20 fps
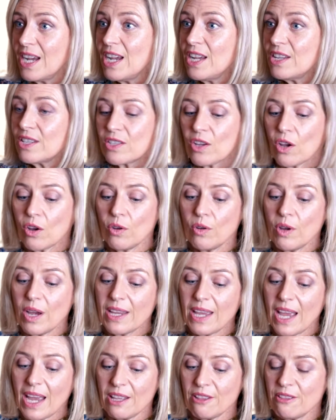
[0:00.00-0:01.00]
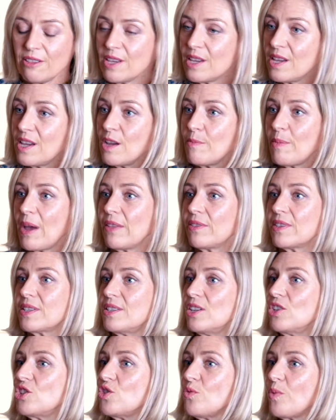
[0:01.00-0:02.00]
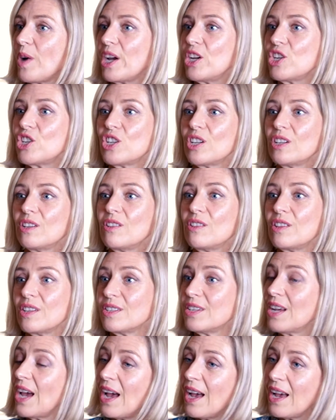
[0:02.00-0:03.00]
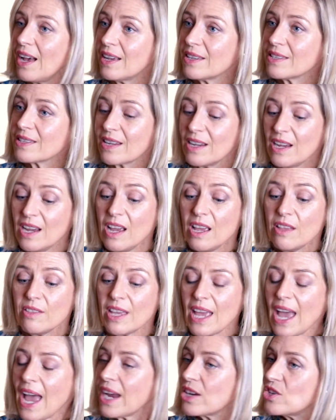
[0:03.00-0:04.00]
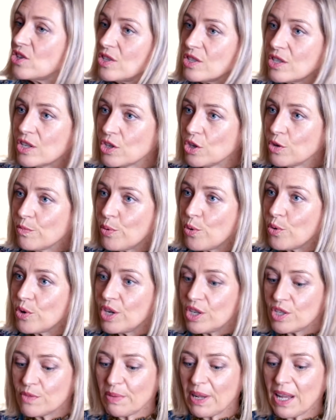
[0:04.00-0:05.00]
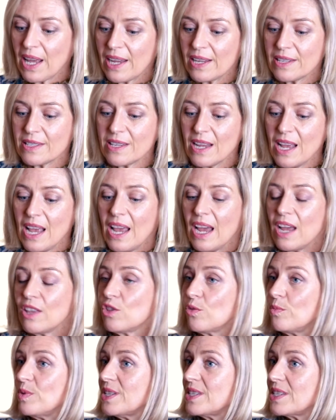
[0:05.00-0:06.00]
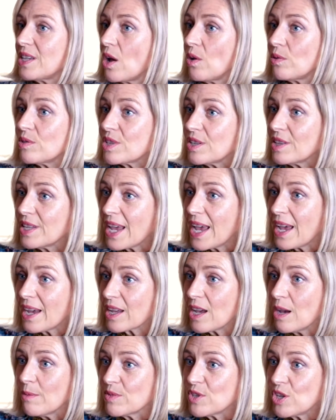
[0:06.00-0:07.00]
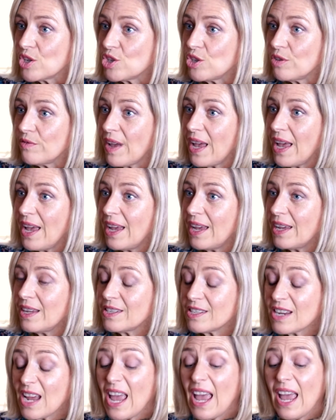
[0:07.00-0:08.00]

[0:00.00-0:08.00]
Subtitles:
So again, thinking about the situation, the task, the actions that you put into place, and the results and the outcomes that you've had,